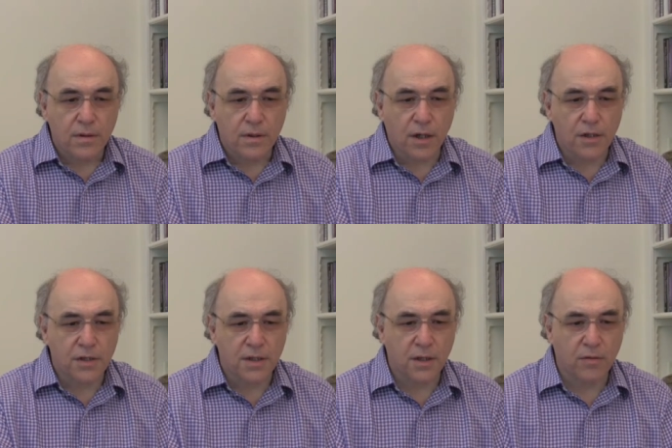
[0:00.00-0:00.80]

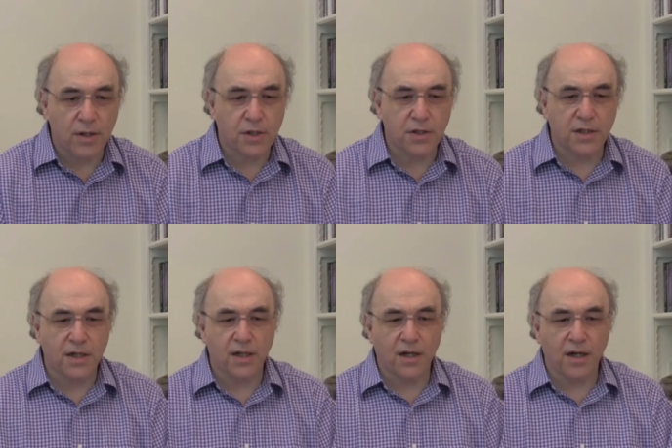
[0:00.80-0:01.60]
Gosh, there's a question
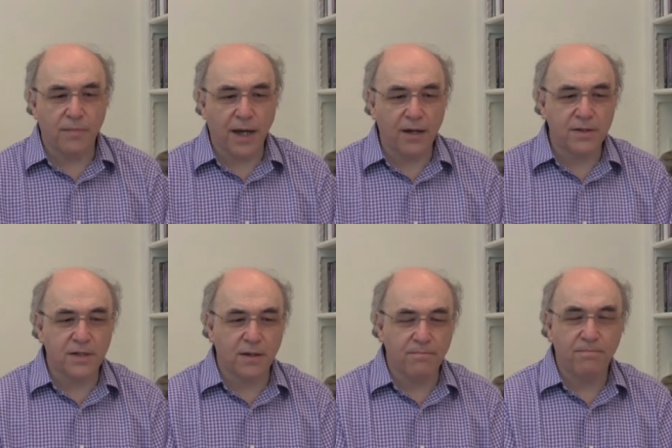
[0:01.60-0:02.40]
here about
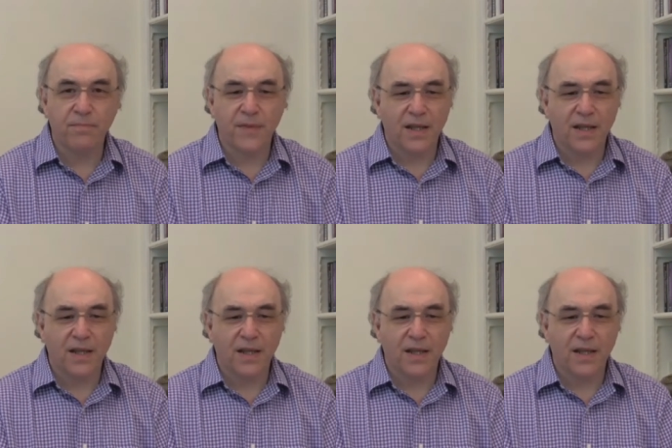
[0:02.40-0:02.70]
from